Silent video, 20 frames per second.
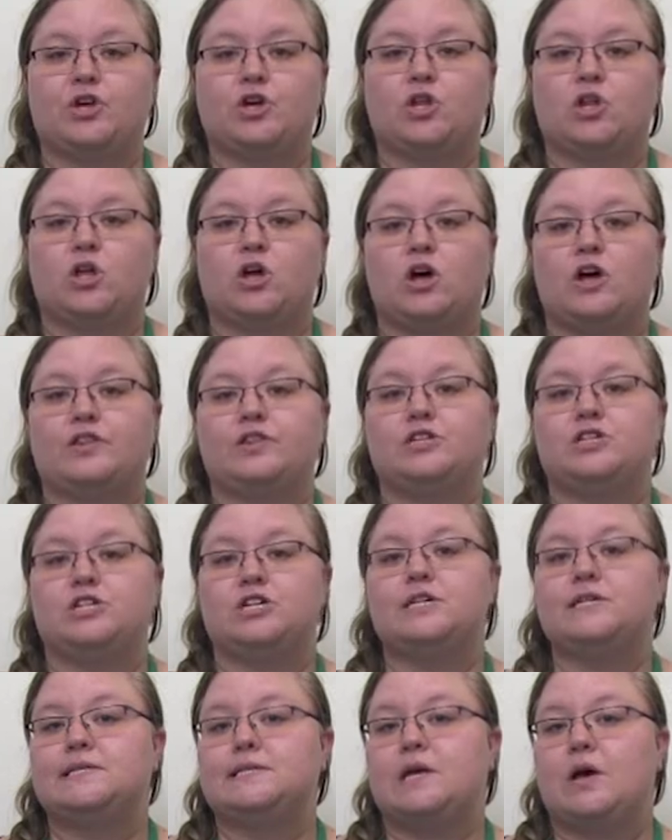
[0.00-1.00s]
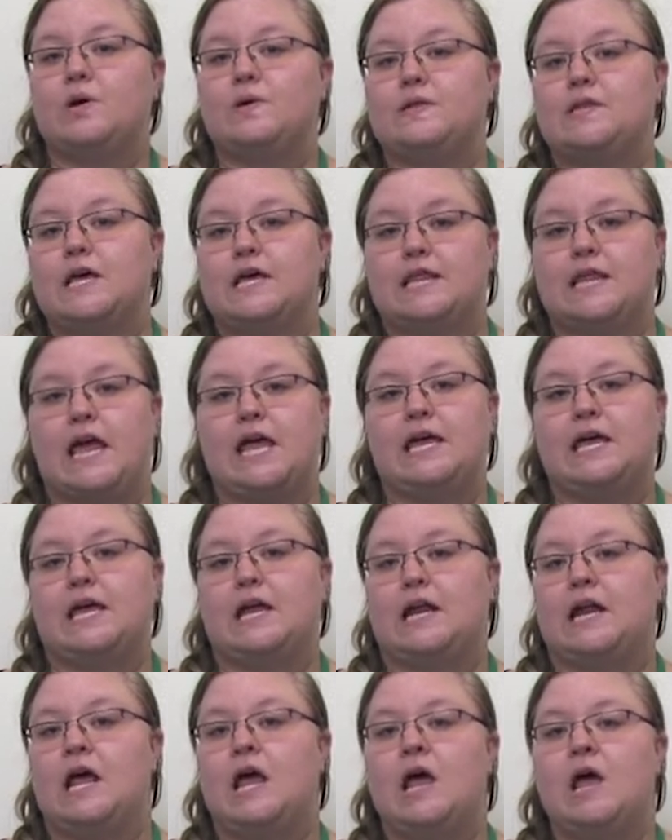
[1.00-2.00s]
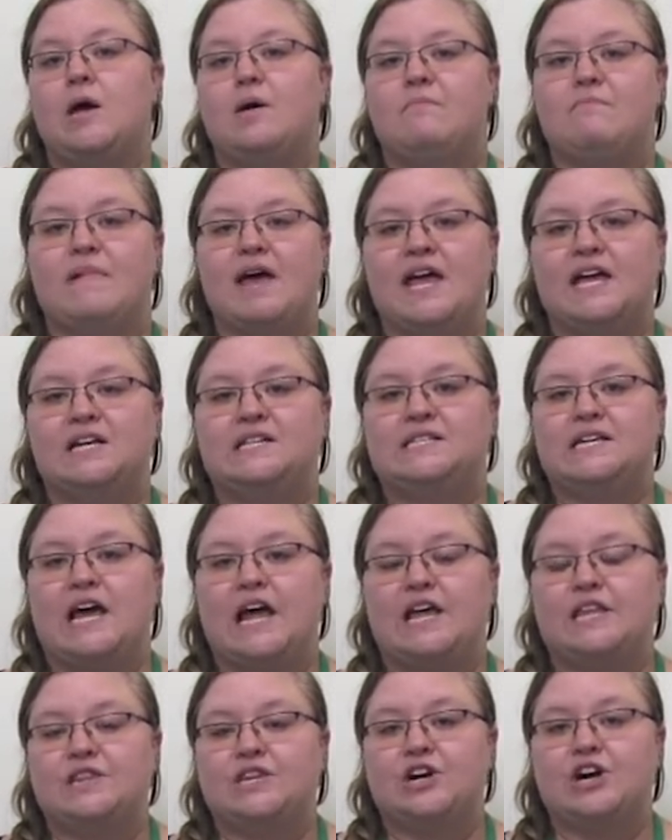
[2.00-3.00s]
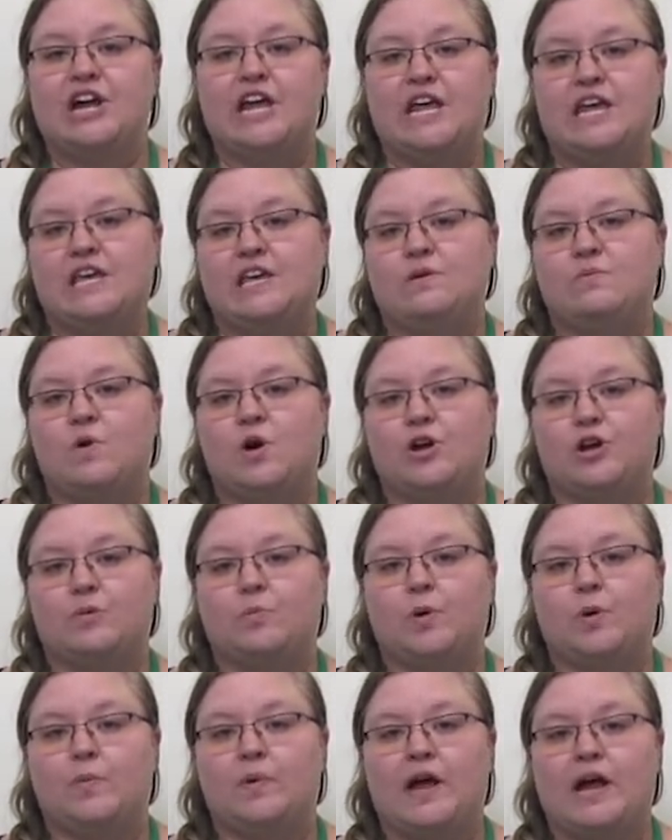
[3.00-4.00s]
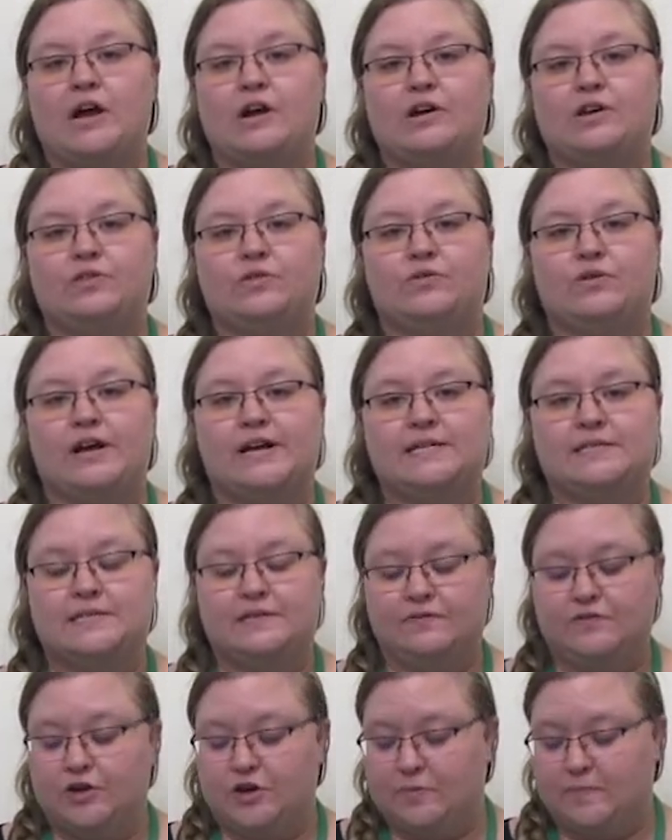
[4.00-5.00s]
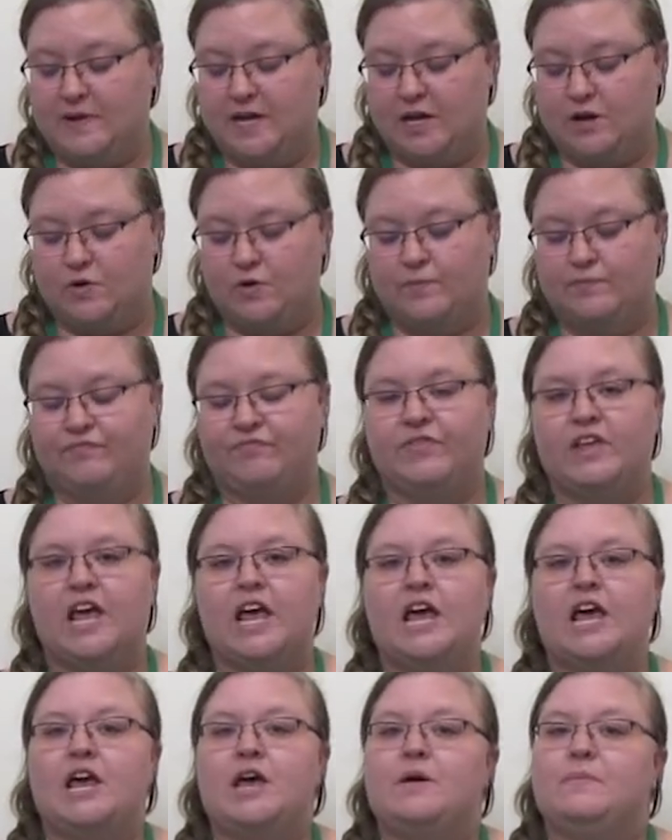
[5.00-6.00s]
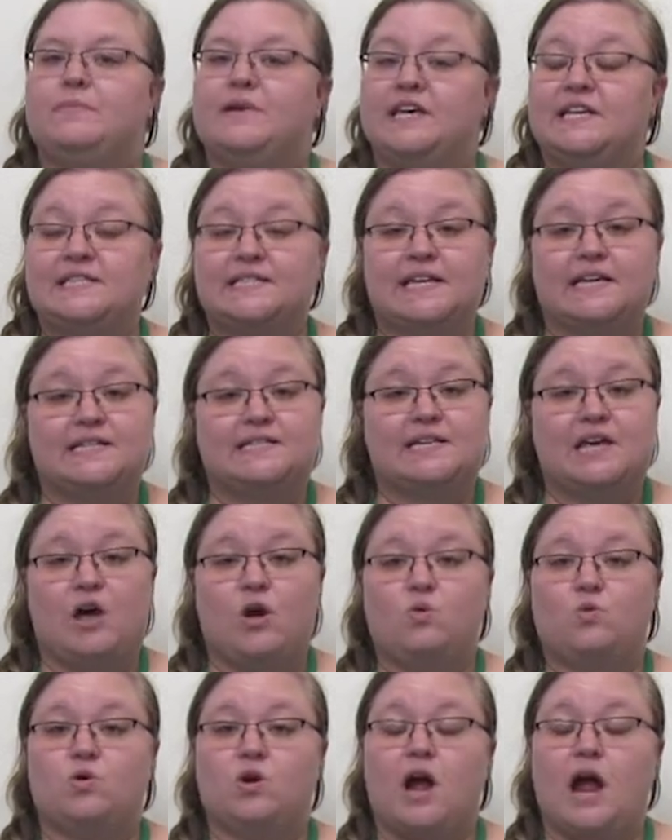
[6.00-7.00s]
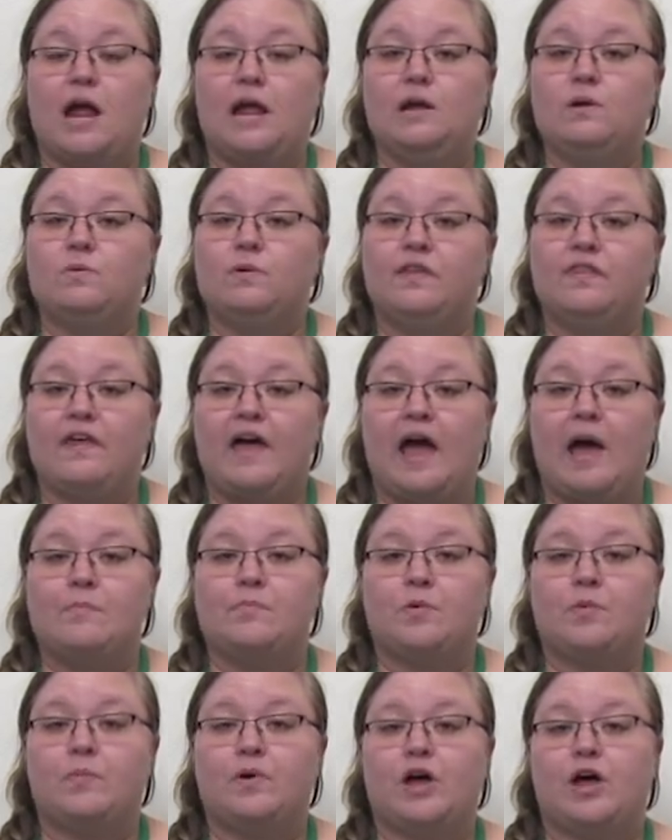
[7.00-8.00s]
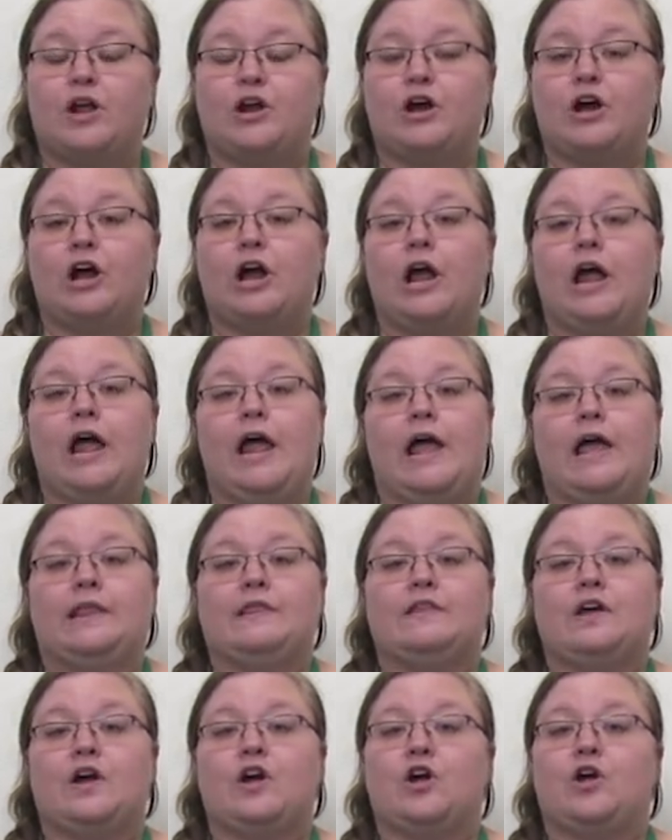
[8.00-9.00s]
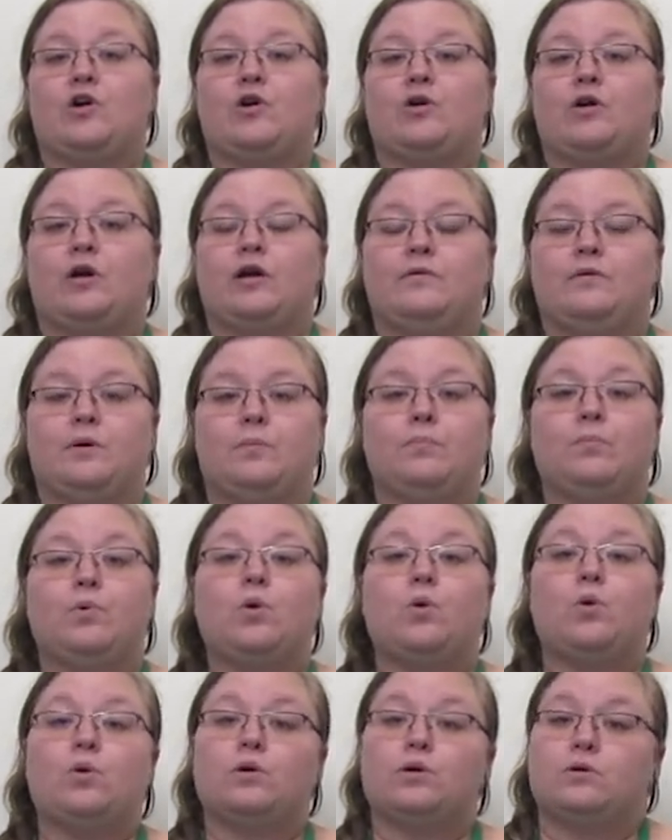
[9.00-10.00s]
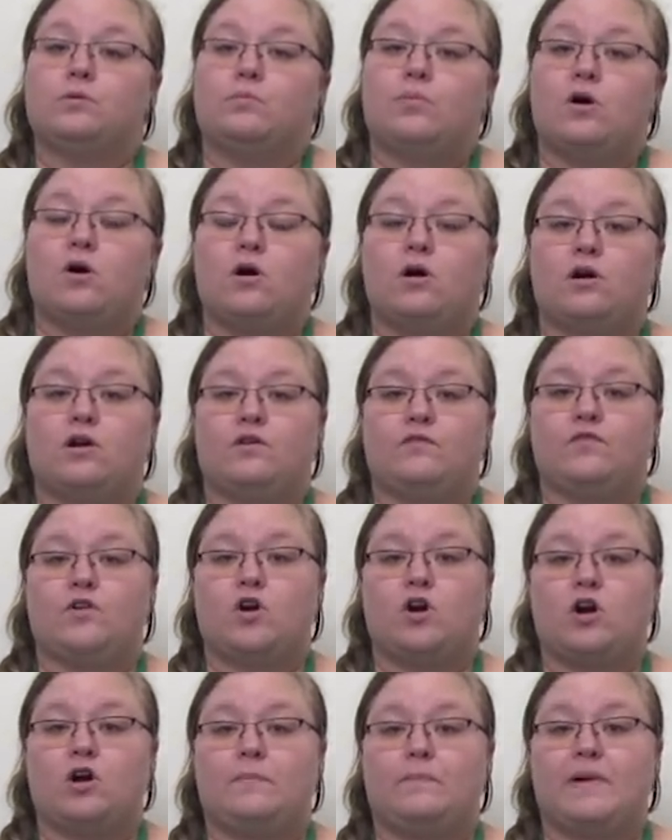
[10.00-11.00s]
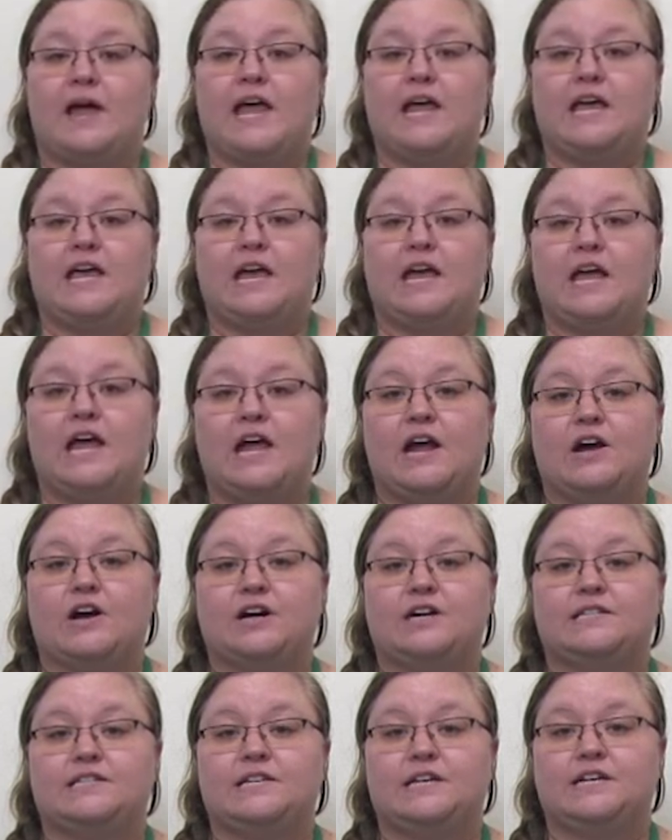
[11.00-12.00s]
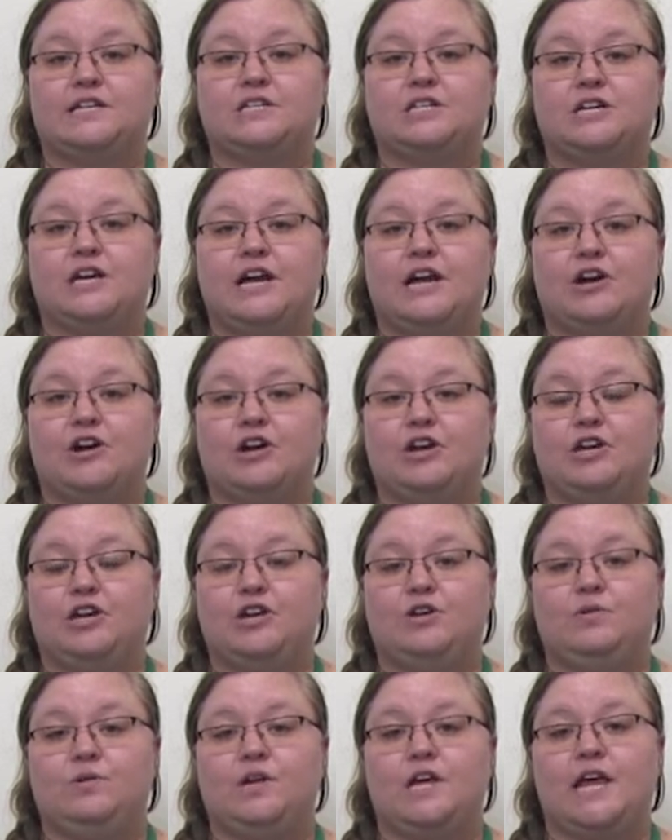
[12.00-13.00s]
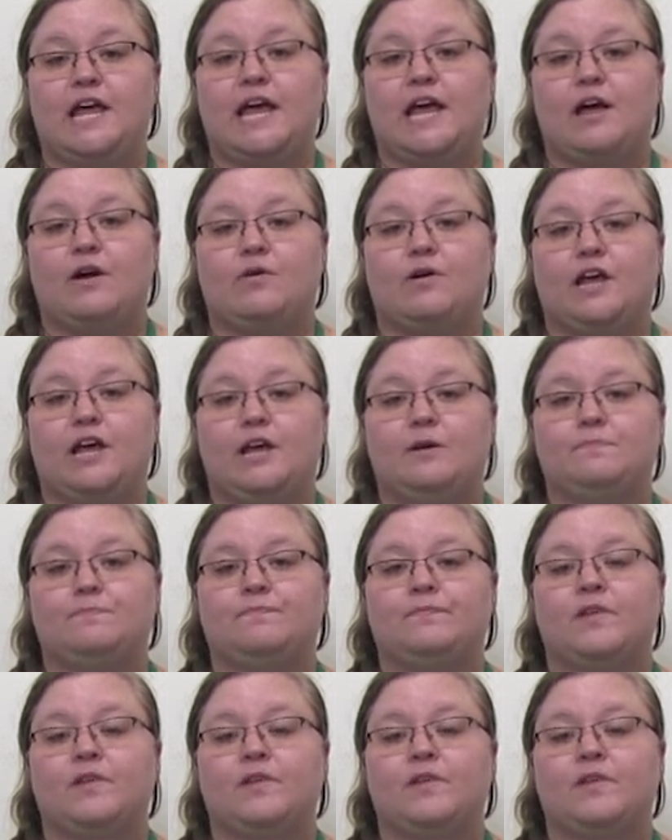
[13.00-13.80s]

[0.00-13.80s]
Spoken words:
a cloth, just so that they can maintain their heat while you're preparing the rest of your meal. Biscuits go great with apple butter, and they're an important part of our baking heritage here in Union County.